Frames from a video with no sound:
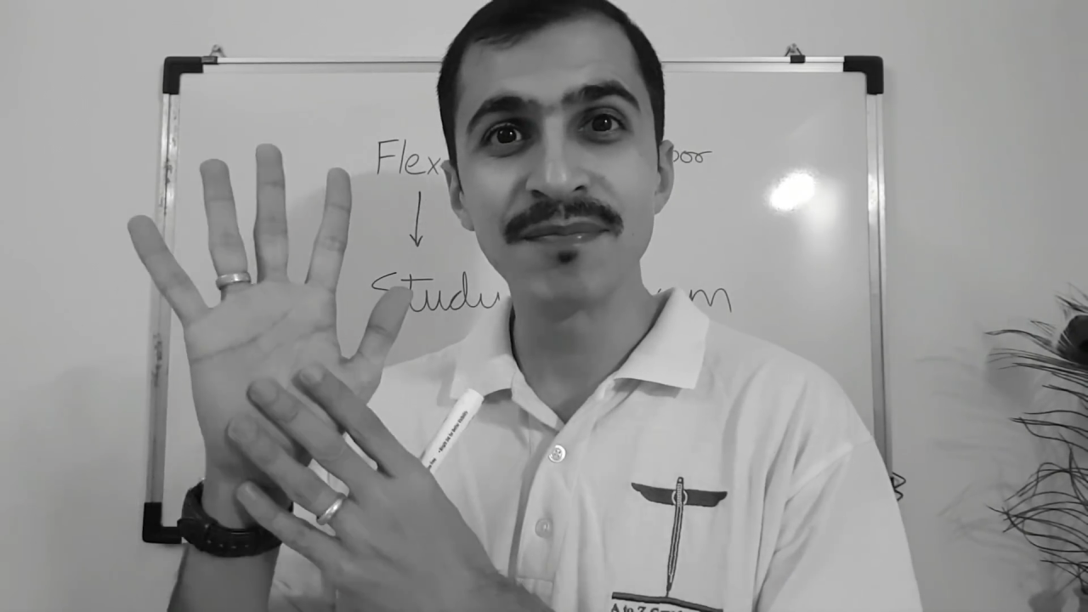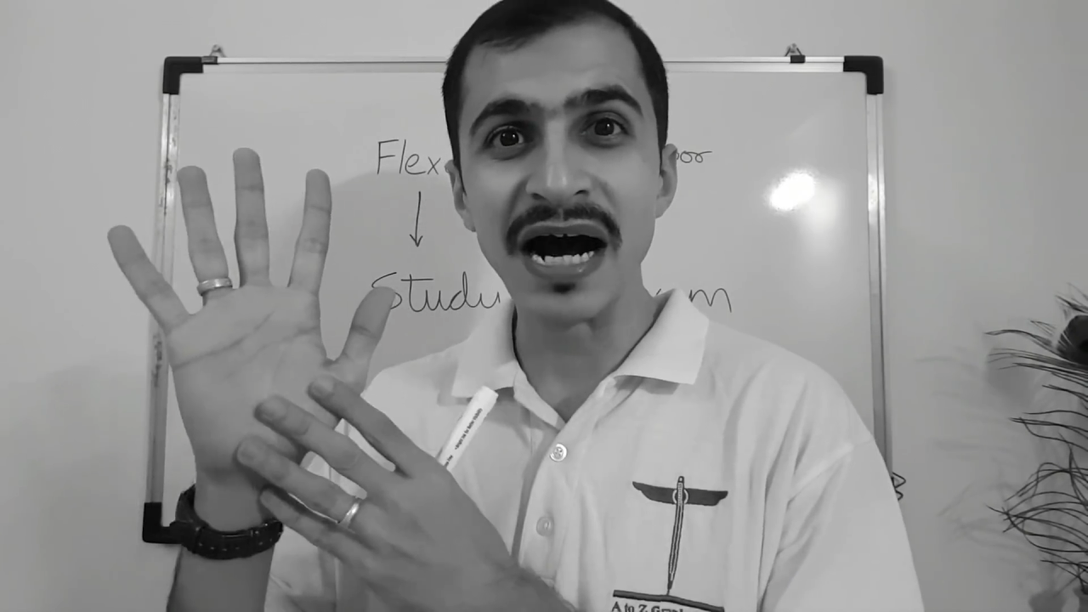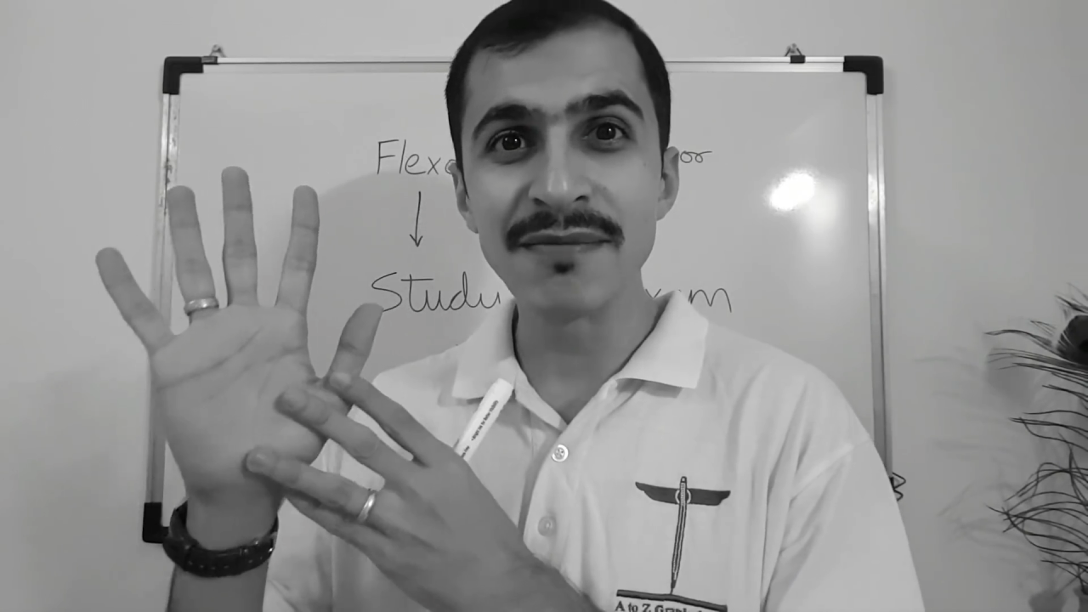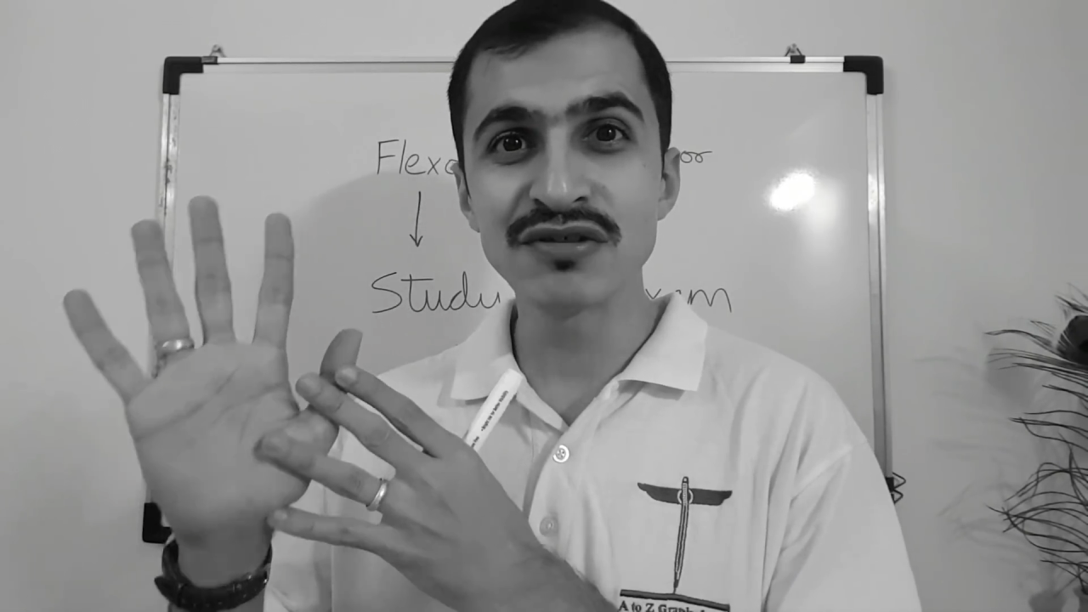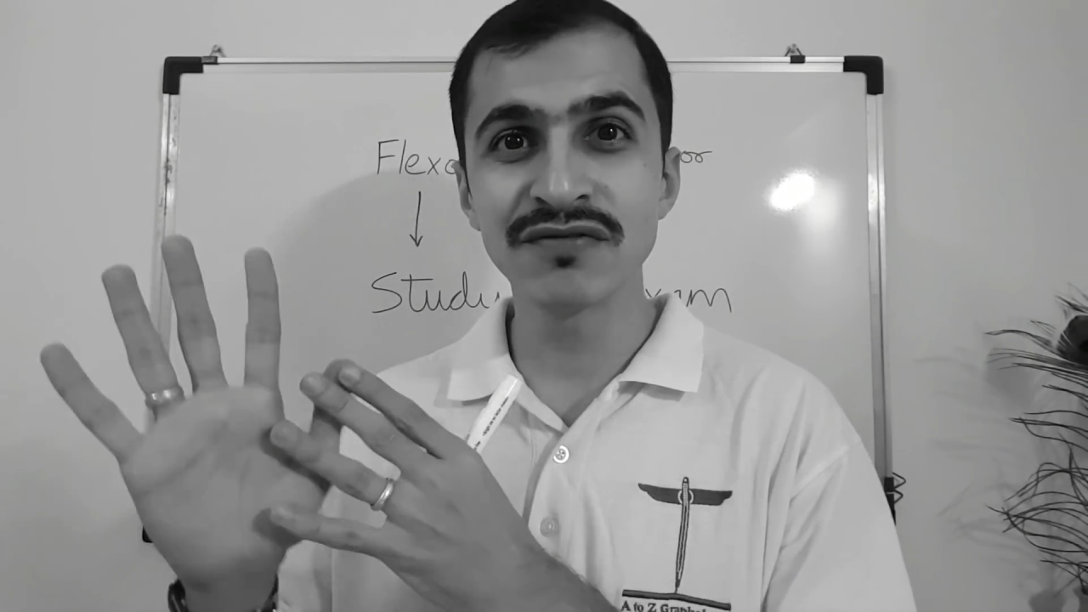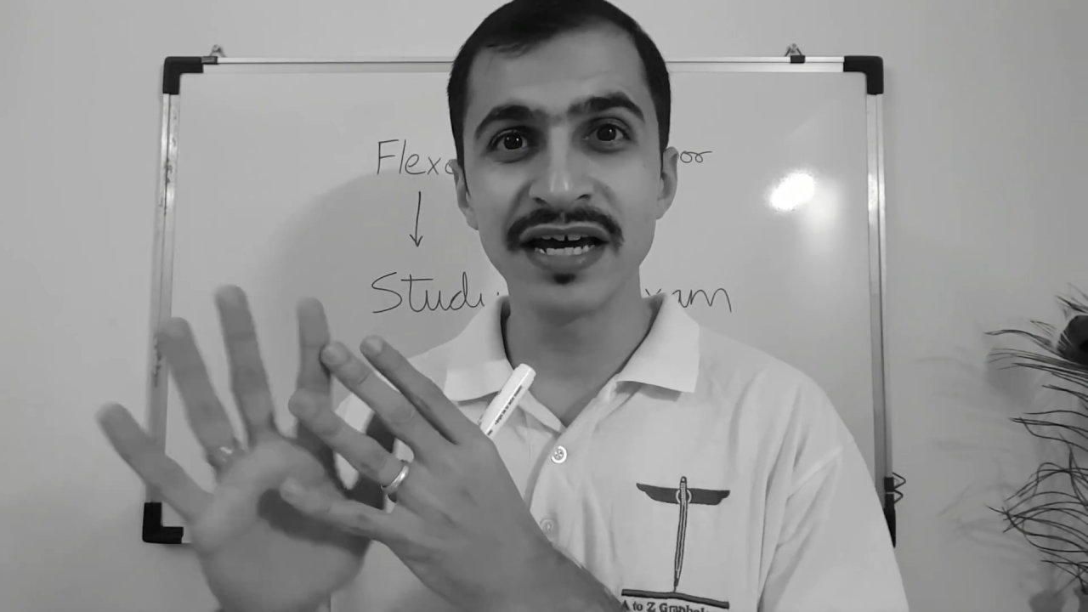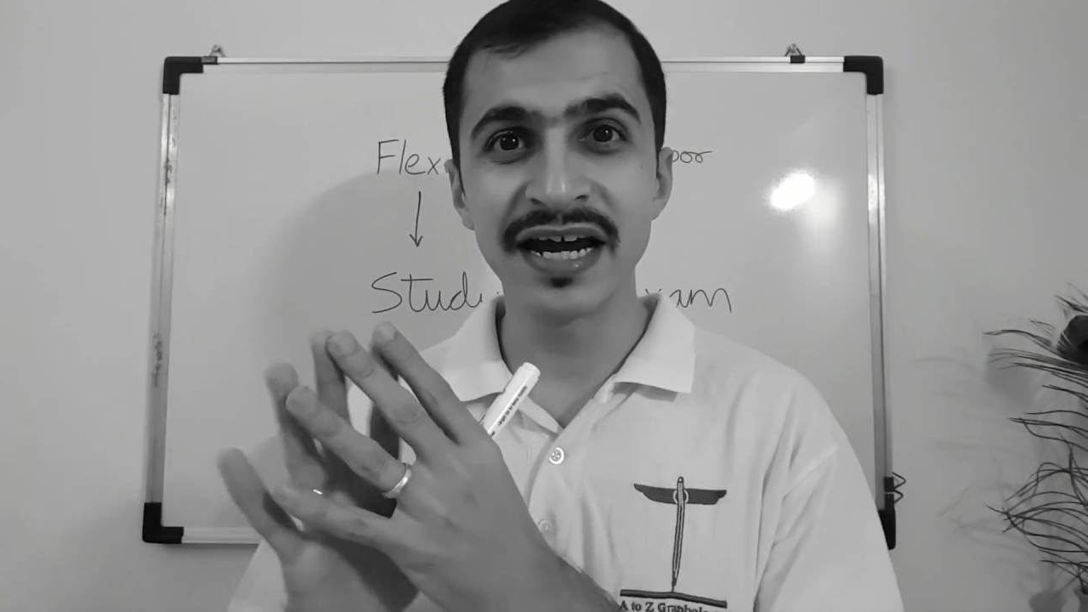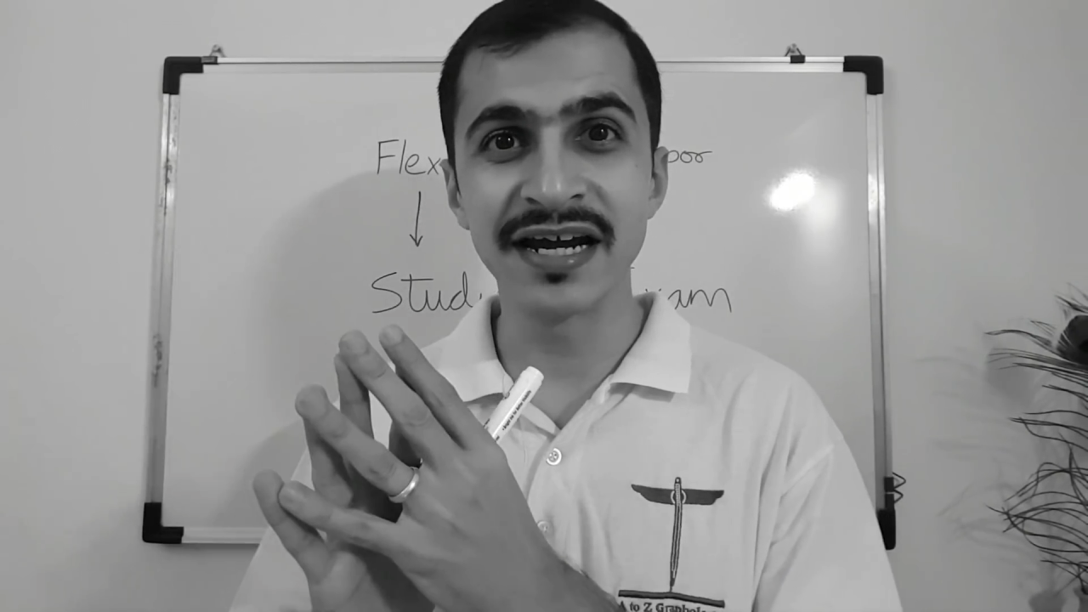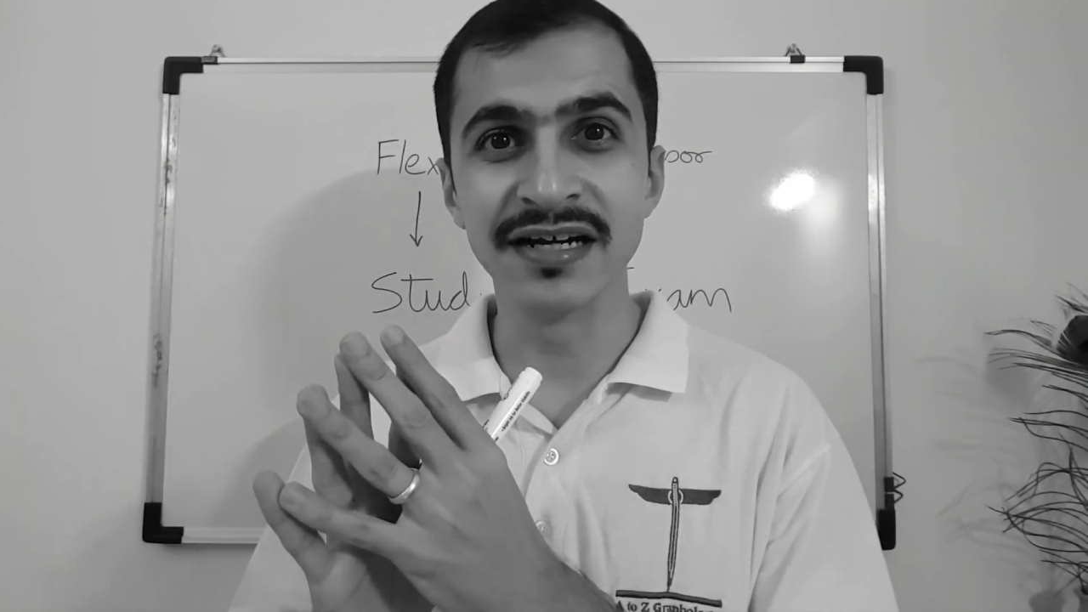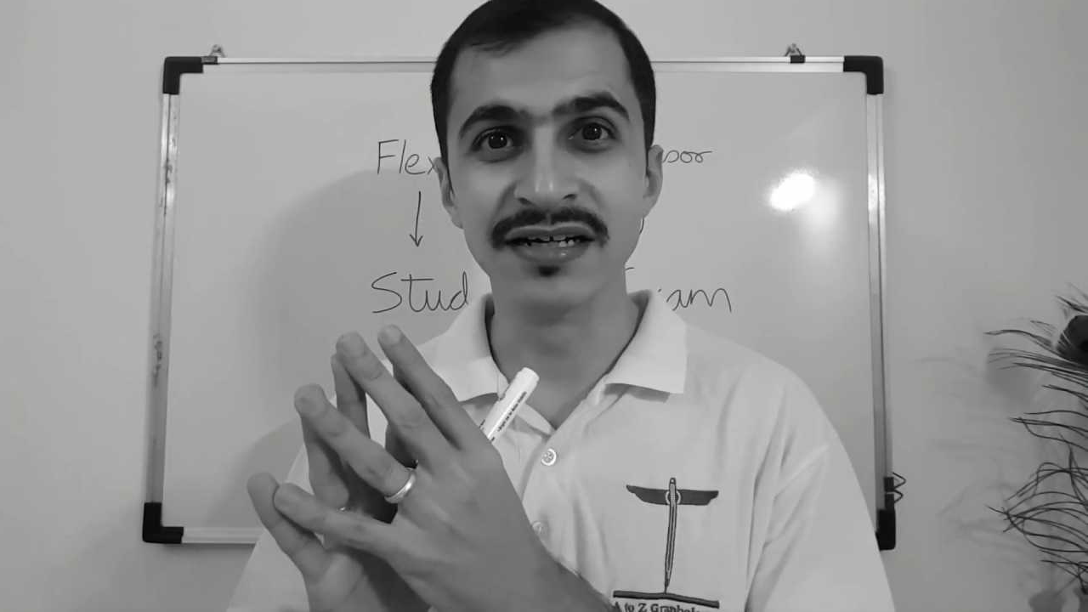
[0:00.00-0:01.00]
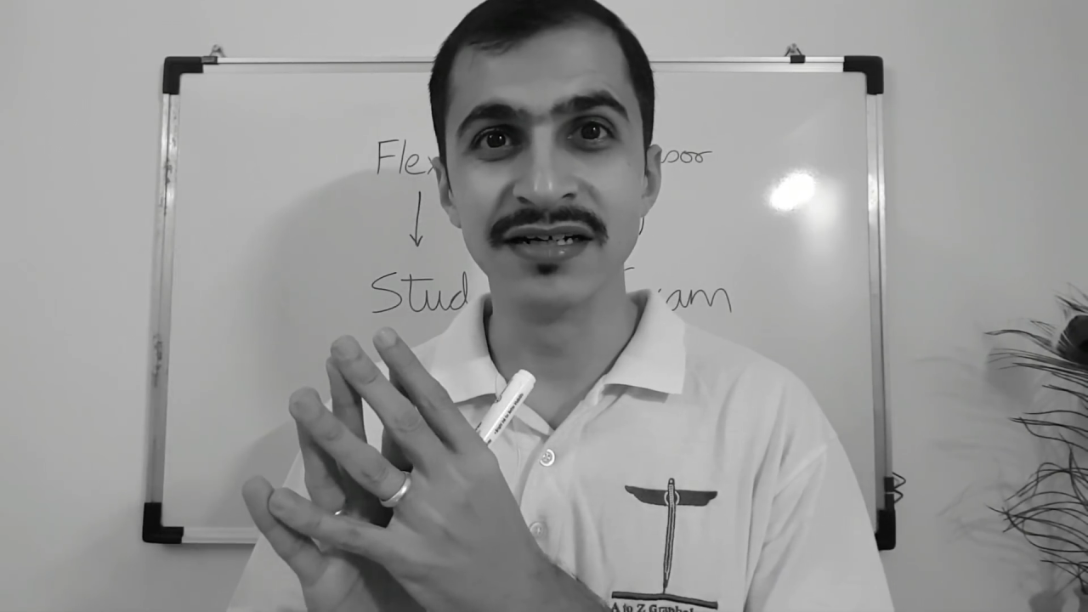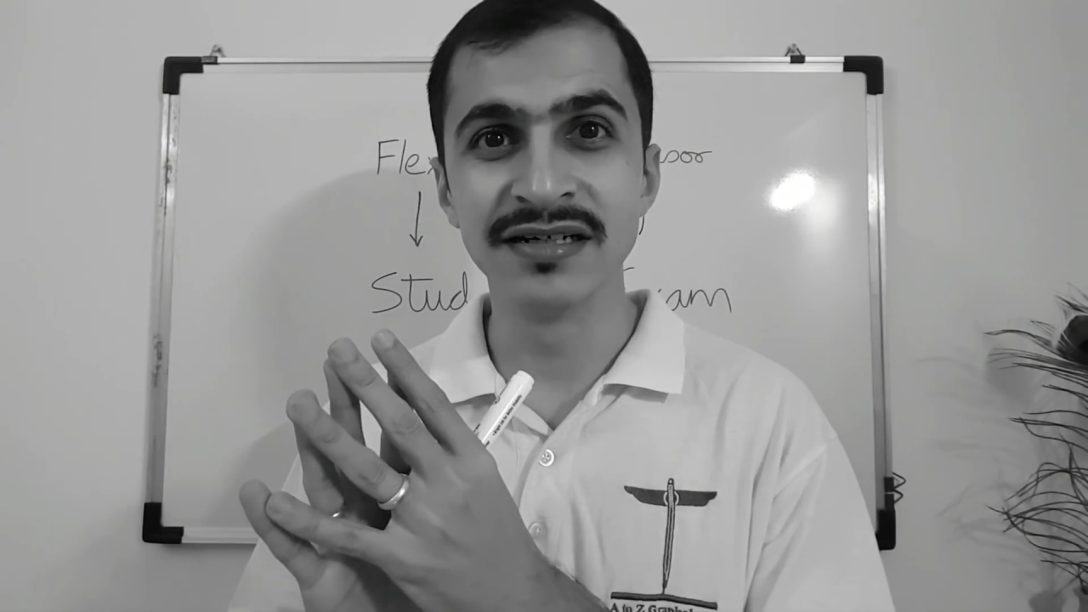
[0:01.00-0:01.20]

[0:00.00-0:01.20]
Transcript: palms of their hand.